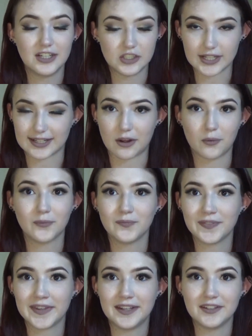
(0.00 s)
Just go.
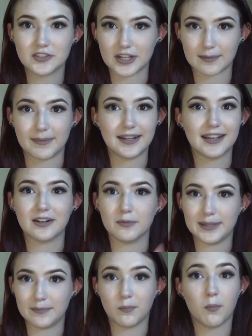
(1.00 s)
Trust me, it'll
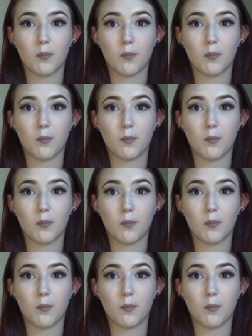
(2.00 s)
be